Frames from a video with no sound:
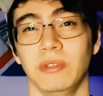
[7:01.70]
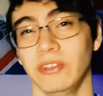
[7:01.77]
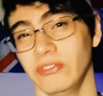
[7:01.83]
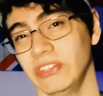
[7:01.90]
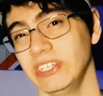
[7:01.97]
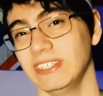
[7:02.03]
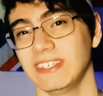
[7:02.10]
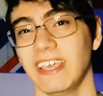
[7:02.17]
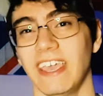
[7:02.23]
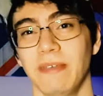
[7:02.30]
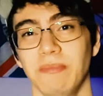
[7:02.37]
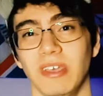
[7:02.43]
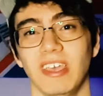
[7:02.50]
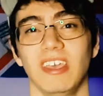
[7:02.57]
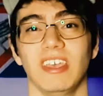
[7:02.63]
of this
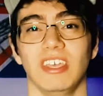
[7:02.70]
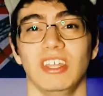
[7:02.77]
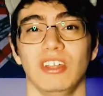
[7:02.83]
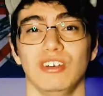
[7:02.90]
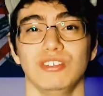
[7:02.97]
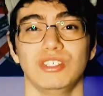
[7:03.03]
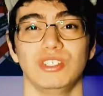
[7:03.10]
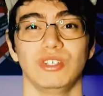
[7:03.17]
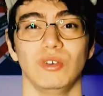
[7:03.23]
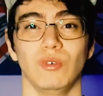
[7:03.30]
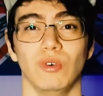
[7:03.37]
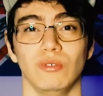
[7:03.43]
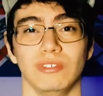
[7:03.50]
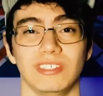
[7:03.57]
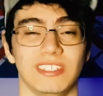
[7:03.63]
game, and also
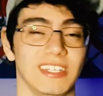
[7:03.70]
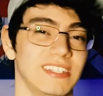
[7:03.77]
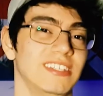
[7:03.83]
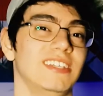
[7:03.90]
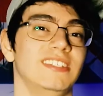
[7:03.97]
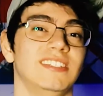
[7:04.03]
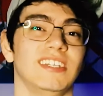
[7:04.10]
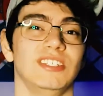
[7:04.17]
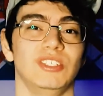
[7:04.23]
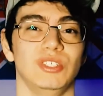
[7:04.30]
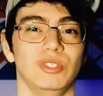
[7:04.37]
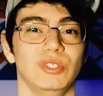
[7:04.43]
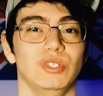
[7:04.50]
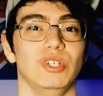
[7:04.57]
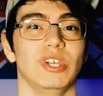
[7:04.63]
on Sundays I
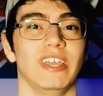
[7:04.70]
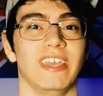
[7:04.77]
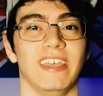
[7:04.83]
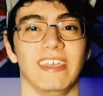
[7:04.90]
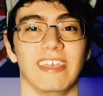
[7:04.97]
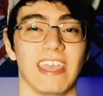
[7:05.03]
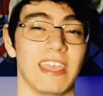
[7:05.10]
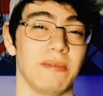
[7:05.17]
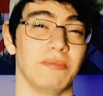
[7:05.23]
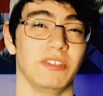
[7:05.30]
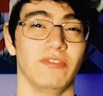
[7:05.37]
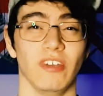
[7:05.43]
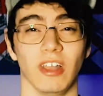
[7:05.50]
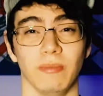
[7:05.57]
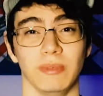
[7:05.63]
do a game
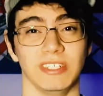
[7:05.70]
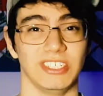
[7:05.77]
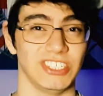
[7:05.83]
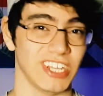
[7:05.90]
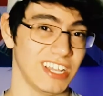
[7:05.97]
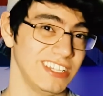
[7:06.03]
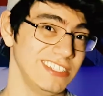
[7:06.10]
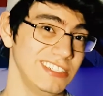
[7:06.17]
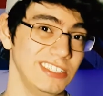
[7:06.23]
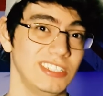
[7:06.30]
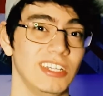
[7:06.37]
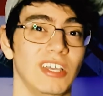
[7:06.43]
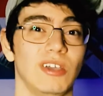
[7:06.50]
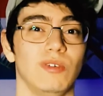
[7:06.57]
development challenge,